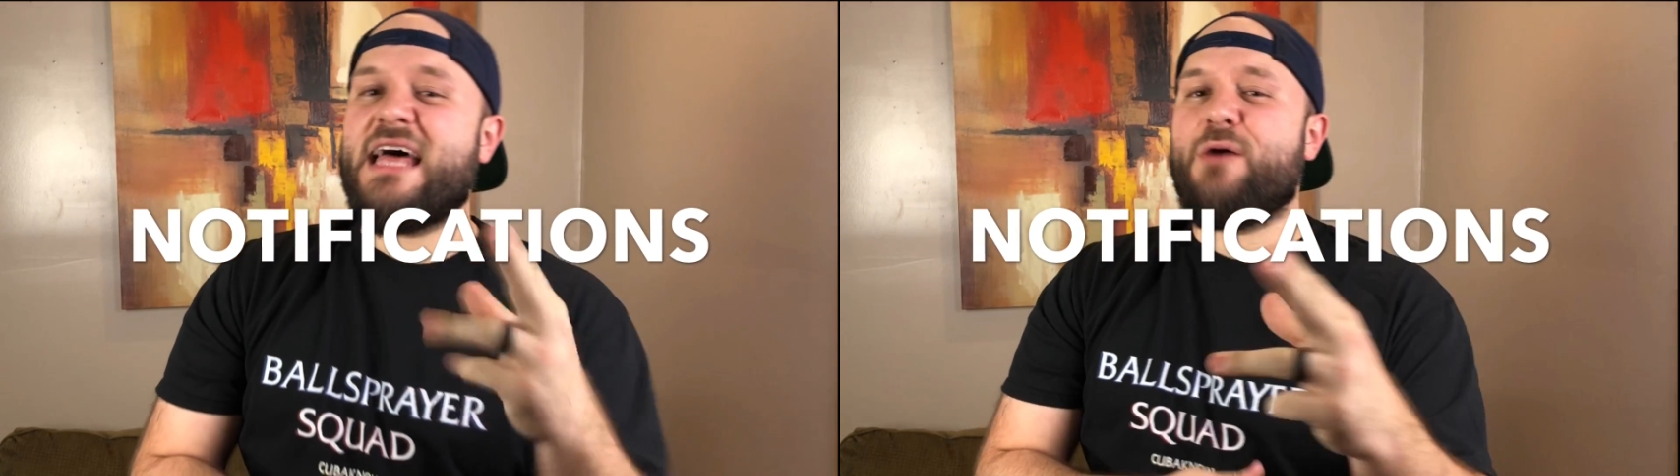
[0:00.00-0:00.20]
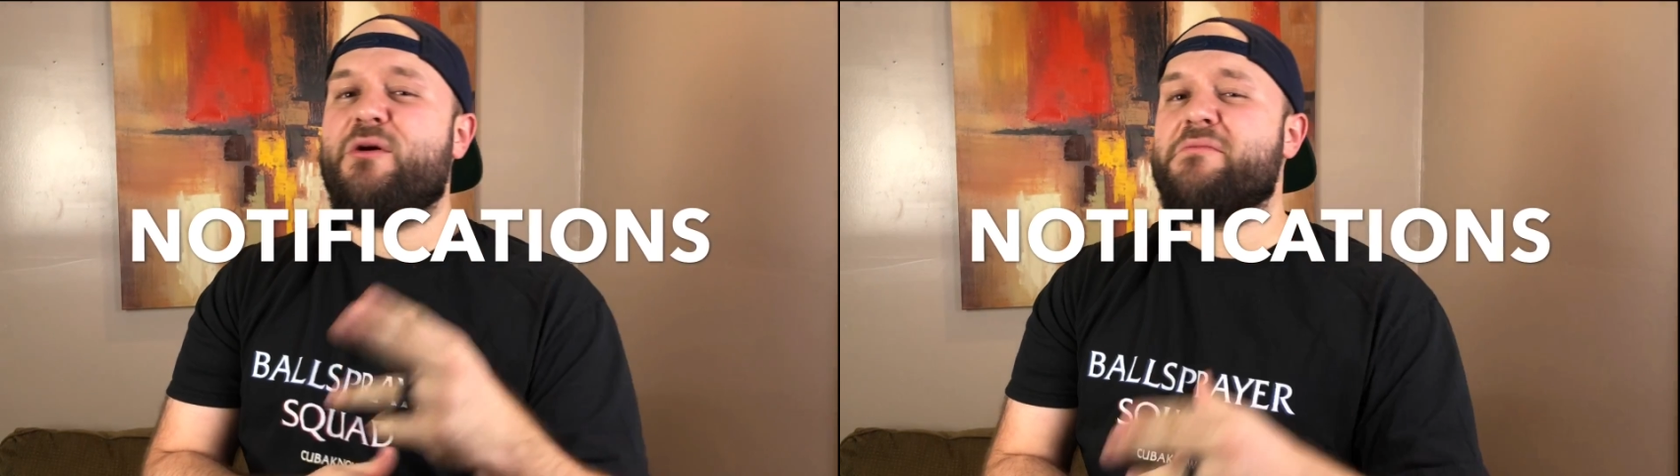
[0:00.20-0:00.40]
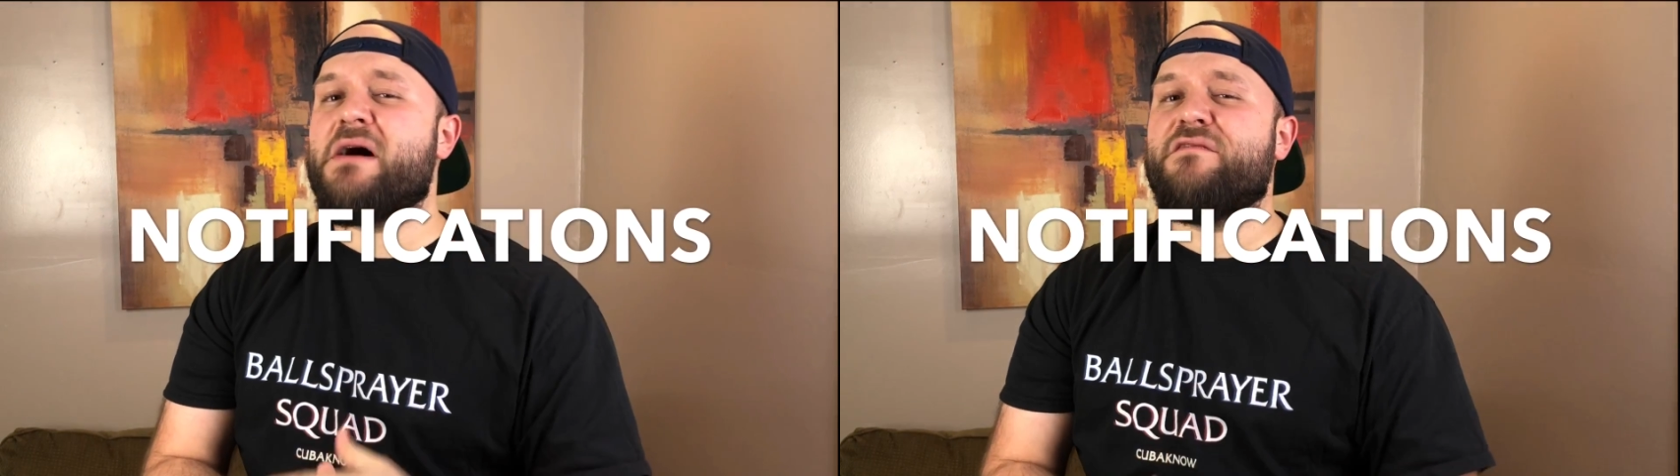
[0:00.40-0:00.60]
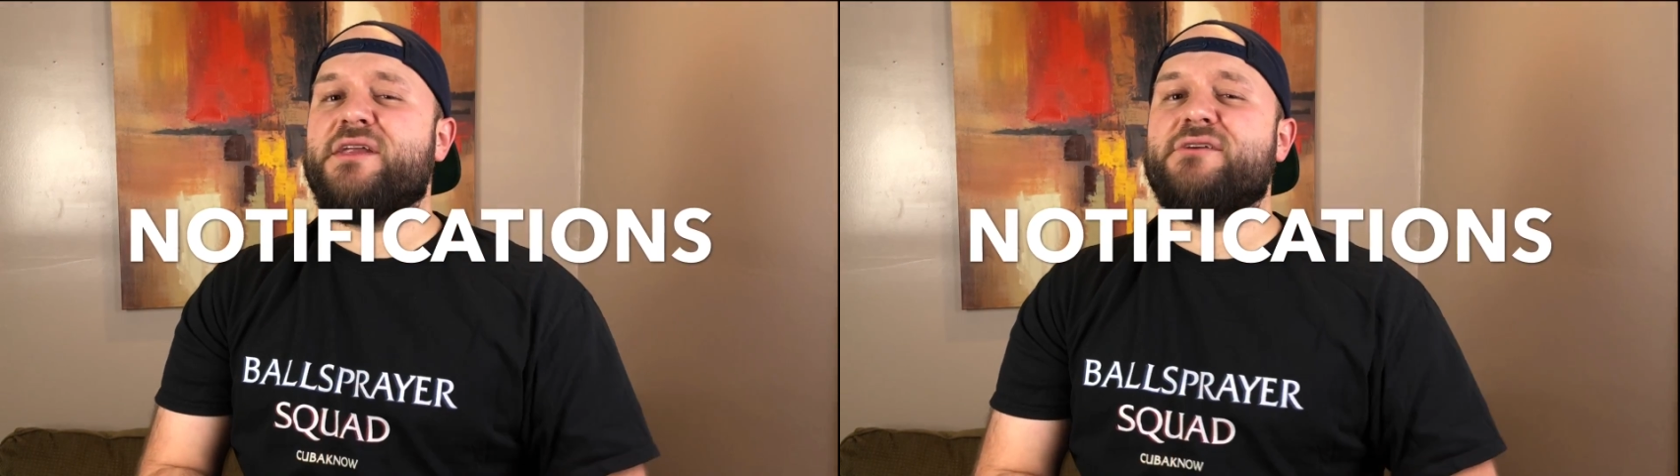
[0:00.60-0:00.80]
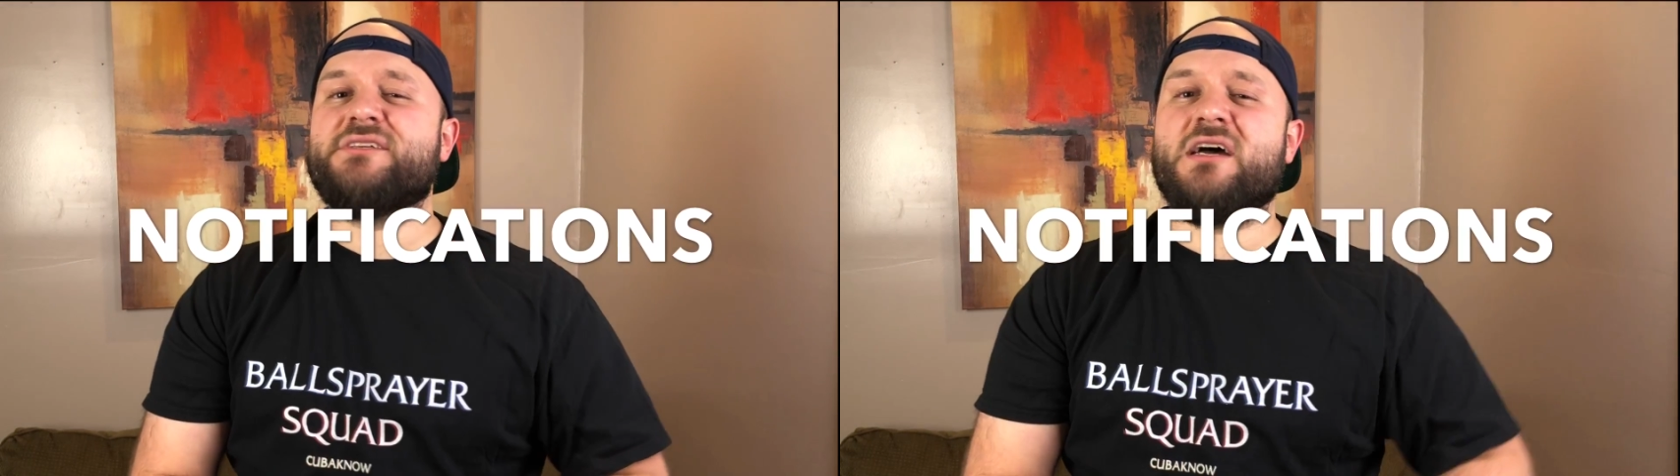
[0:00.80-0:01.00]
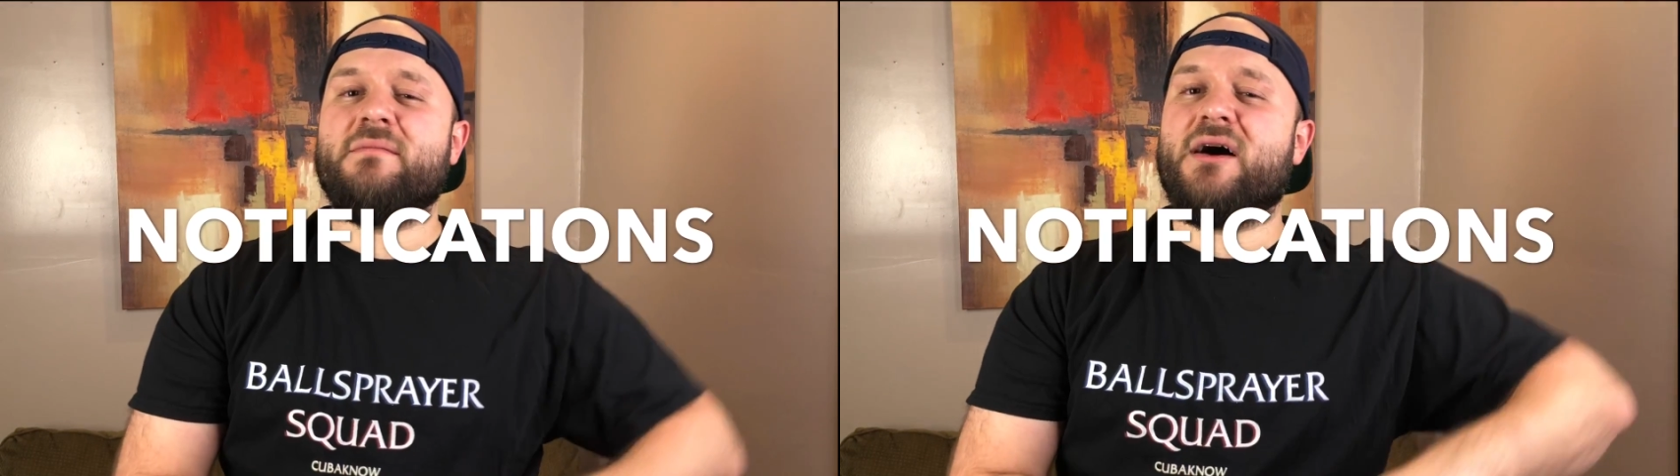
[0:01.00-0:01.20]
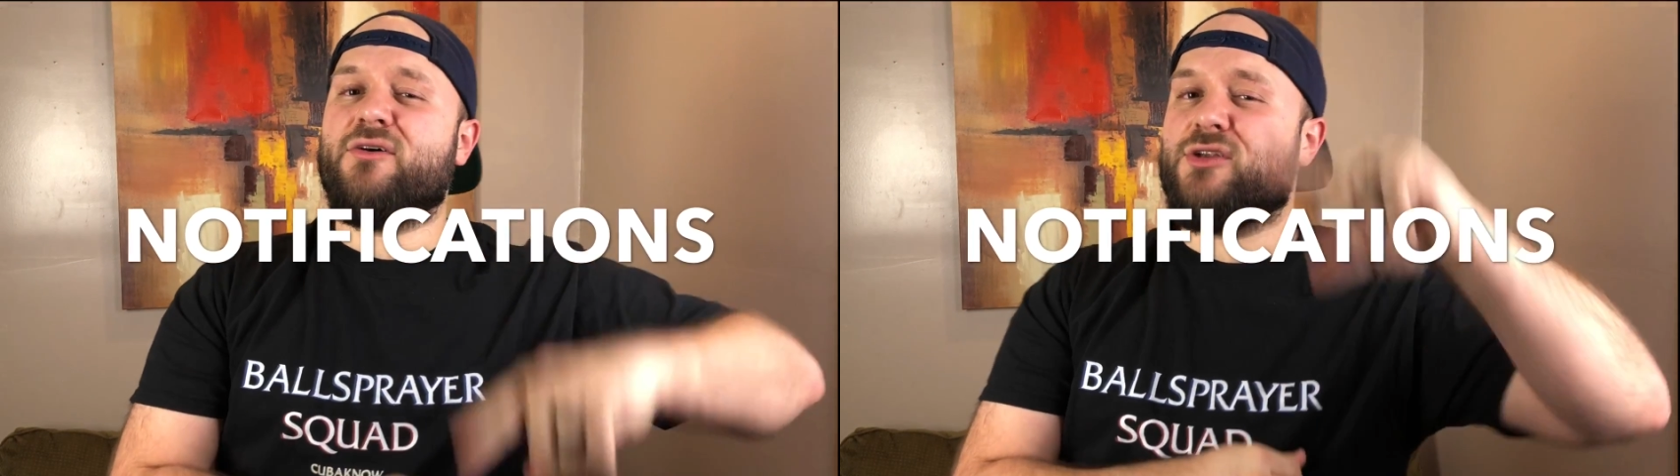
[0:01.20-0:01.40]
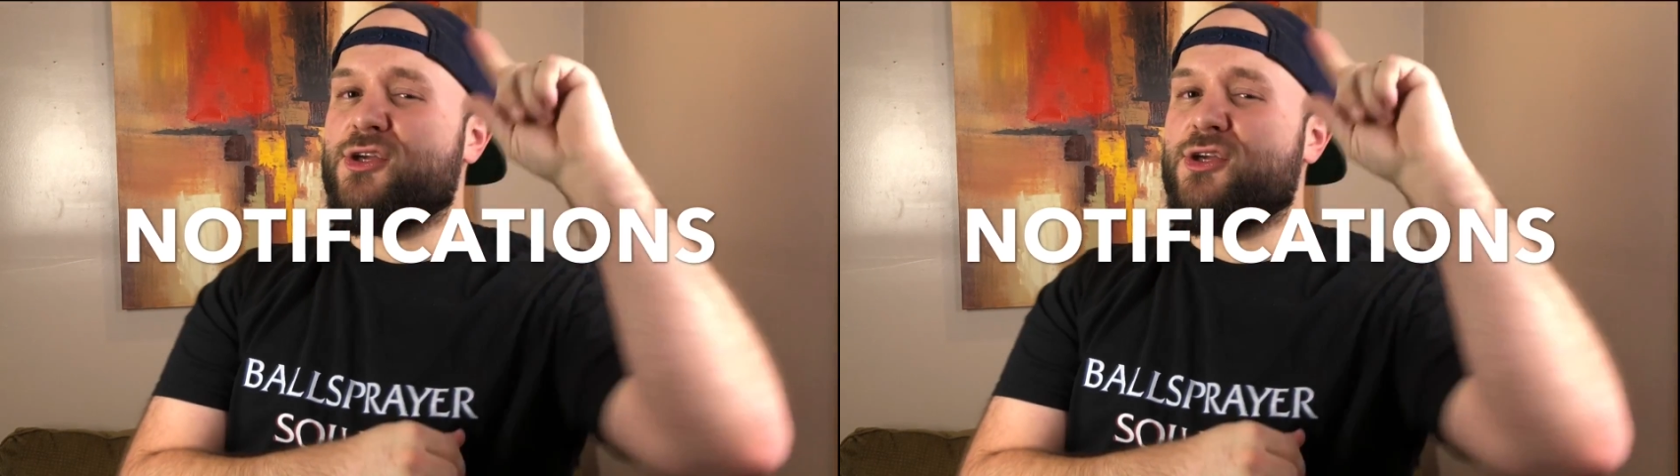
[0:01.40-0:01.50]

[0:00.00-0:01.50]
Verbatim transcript: That way when my videos come out,